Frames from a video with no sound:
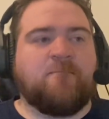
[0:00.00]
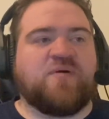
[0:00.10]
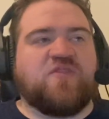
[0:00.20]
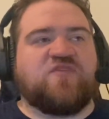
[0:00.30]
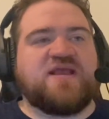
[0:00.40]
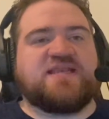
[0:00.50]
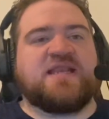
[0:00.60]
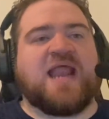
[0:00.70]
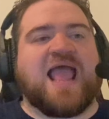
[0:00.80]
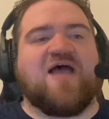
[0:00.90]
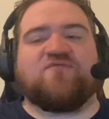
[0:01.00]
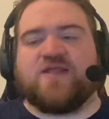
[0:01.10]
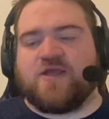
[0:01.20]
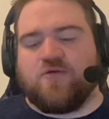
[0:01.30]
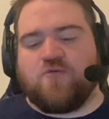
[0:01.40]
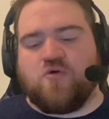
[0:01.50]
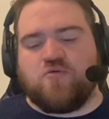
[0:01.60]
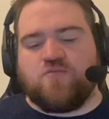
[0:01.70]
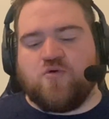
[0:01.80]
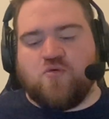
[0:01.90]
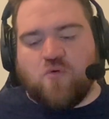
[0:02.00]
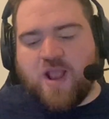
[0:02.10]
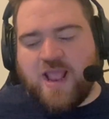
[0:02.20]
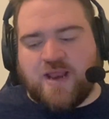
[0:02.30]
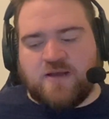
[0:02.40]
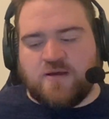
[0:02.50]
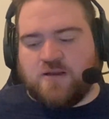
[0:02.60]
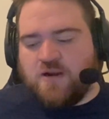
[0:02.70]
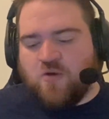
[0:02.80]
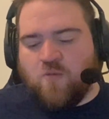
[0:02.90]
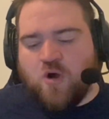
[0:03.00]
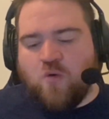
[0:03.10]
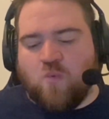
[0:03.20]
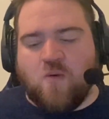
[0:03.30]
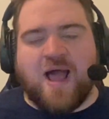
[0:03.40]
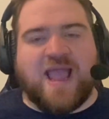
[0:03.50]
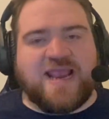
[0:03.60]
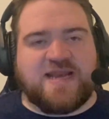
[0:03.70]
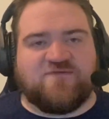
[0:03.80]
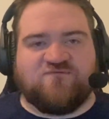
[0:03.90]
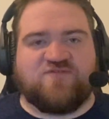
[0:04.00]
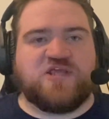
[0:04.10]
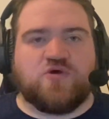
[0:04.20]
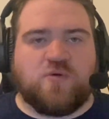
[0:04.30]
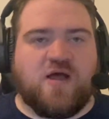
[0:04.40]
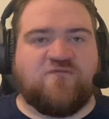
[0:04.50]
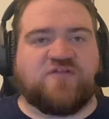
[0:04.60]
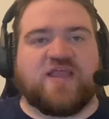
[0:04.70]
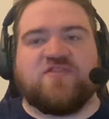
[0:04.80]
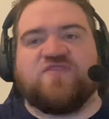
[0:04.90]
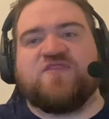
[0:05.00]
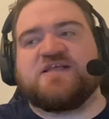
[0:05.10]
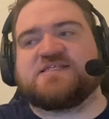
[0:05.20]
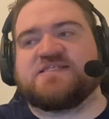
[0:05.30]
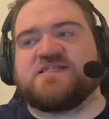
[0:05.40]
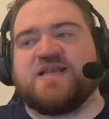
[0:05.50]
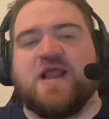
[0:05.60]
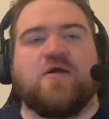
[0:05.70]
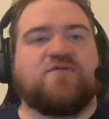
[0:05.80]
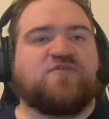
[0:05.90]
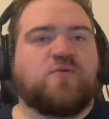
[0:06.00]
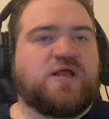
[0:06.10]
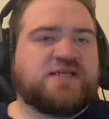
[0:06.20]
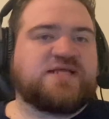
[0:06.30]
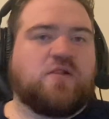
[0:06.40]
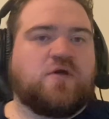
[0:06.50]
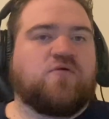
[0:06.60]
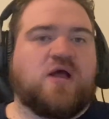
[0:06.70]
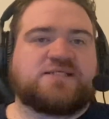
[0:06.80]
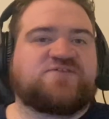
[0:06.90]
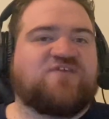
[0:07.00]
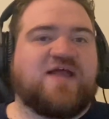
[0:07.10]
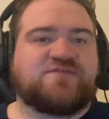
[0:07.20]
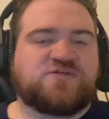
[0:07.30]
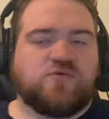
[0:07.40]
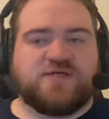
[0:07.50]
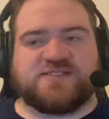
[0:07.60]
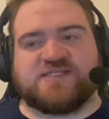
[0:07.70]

but they didn't have like a grand, a wide view of like, this is the narrative that we're going to tell across 5 stories.